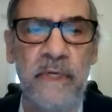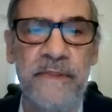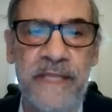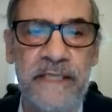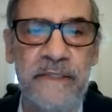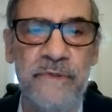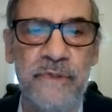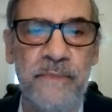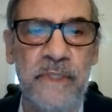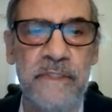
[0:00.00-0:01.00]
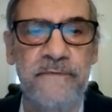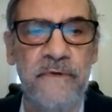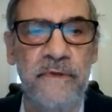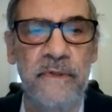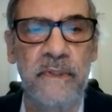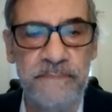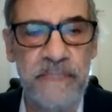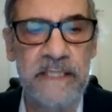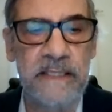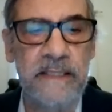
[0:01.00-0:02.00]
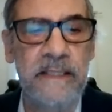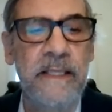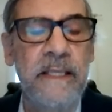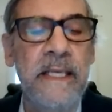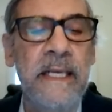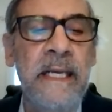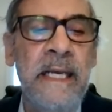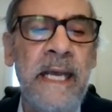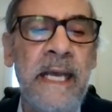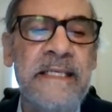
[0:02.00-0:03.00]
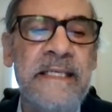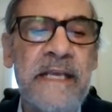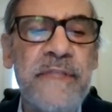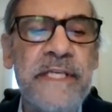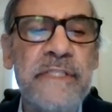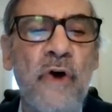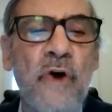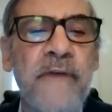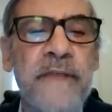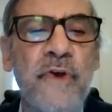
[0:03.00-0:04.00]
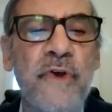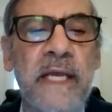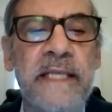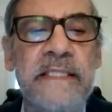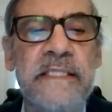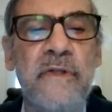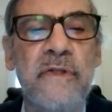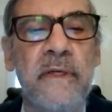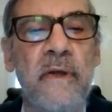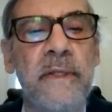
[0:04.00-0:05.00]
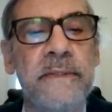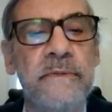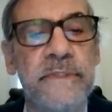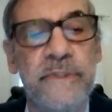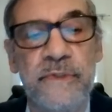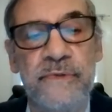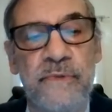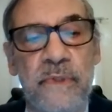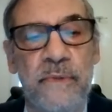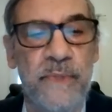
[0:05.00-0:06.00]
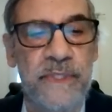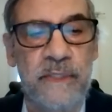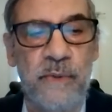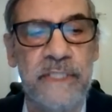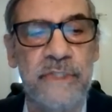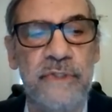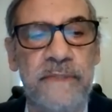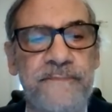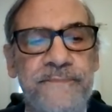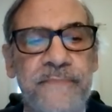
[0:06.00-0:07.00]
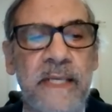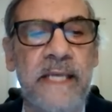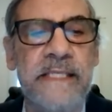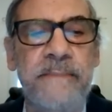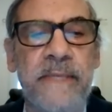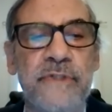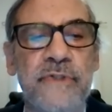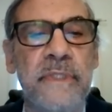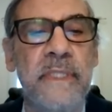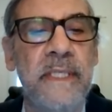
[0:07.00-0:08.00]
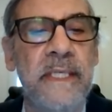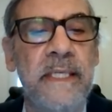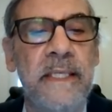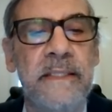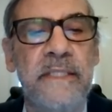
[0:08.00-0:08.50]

and thank you so much for speaking. And to kick things off, I thought I'd start you with a question. As I mentioned, the